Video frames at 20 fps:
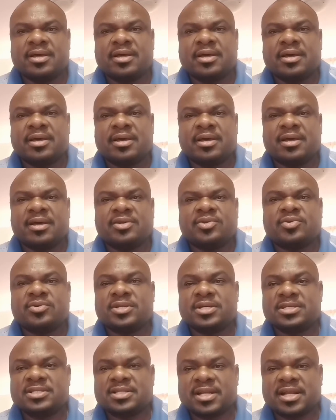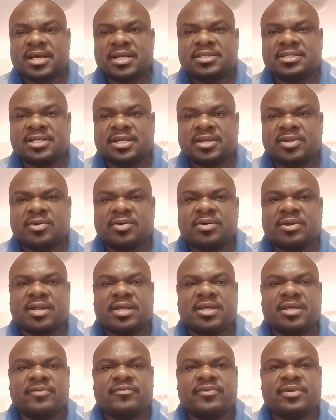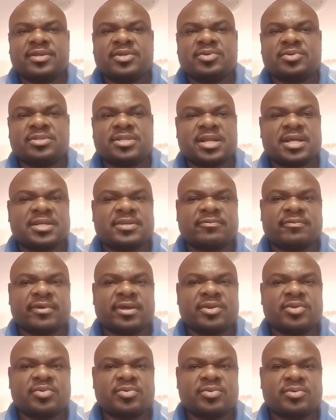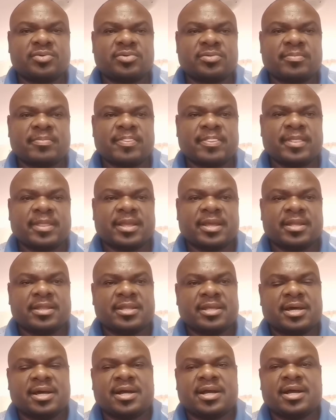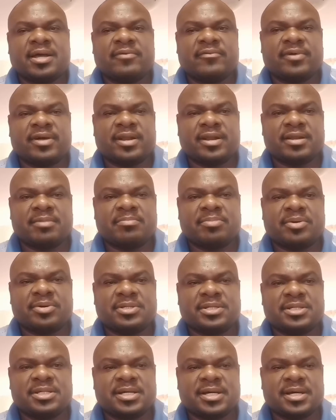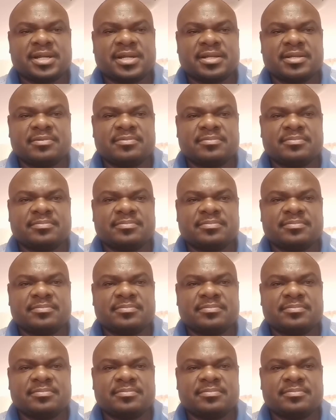to destruction or even to transfer to the archival repository?